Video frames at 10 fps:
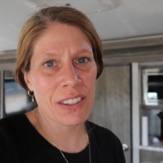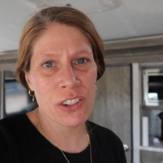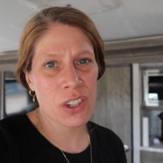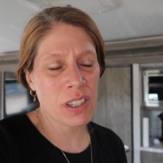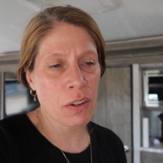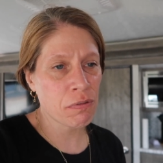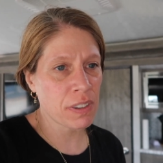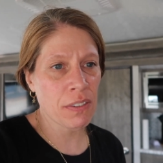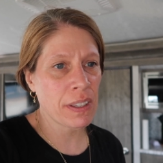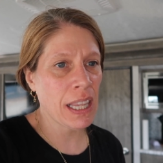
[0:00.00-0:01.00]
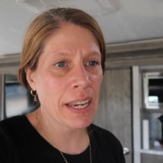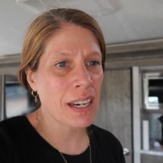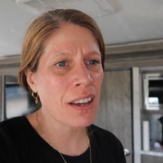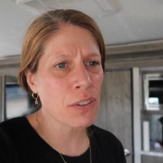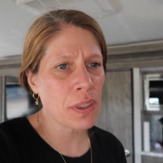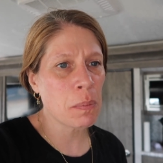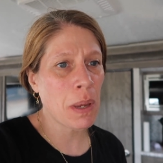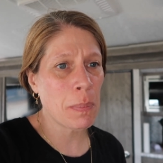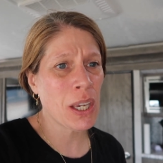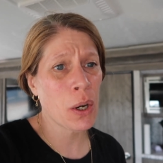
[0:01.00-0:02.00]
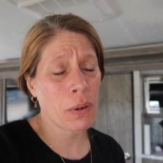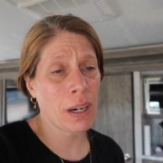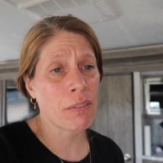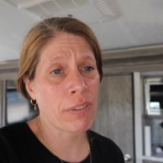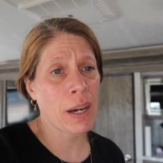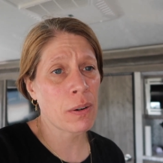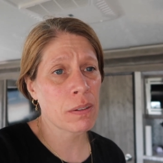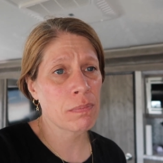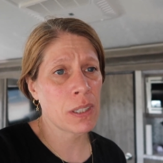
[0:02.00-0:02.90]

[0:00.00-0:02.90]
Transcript: There's just no fluffy light other than maybe coconut flour